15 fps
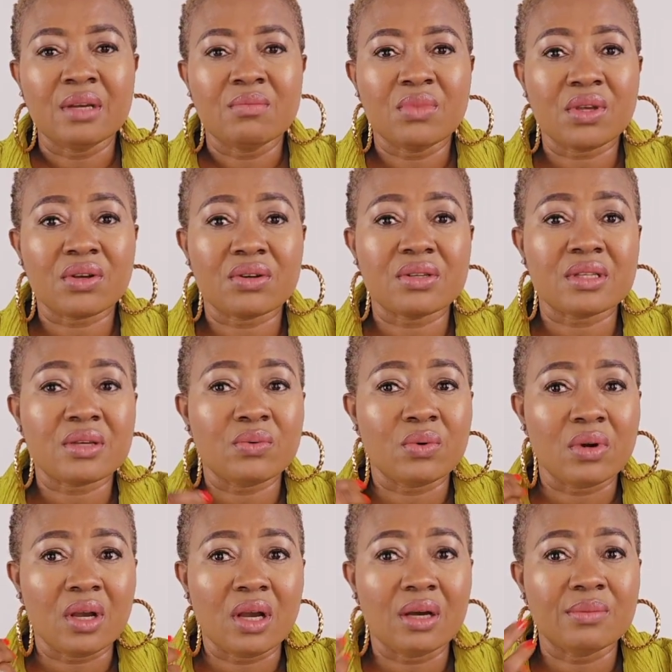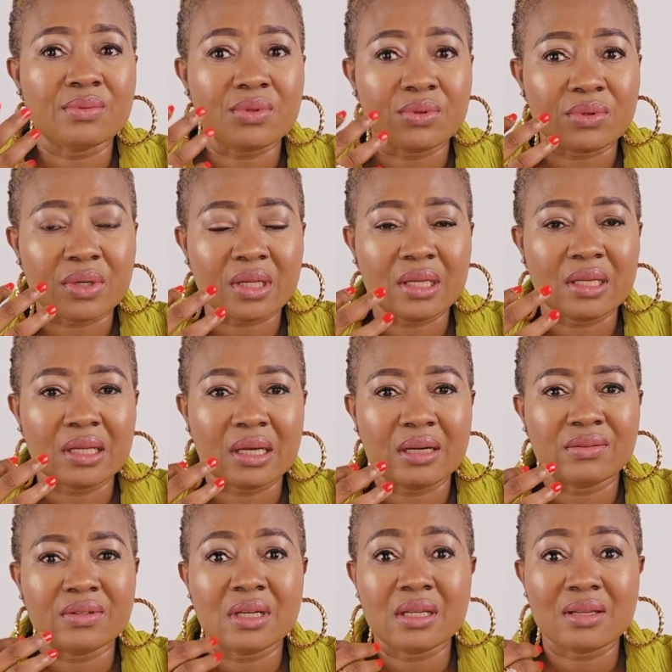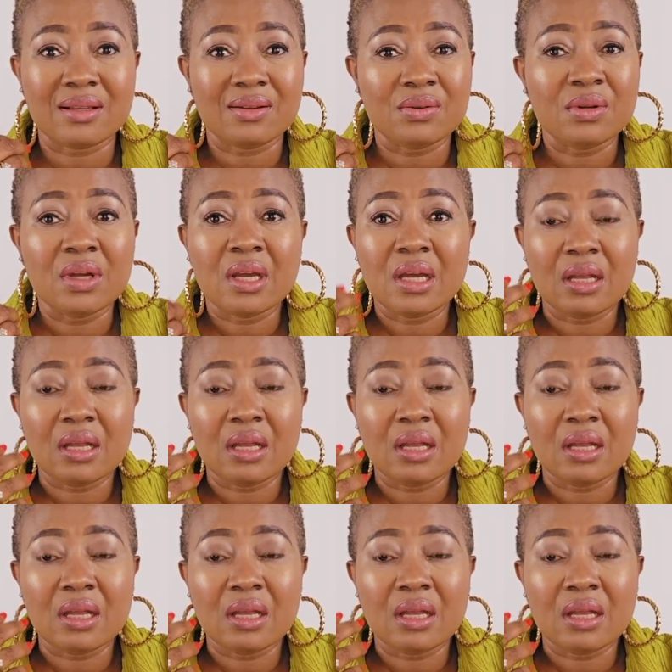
because it will help to clean out a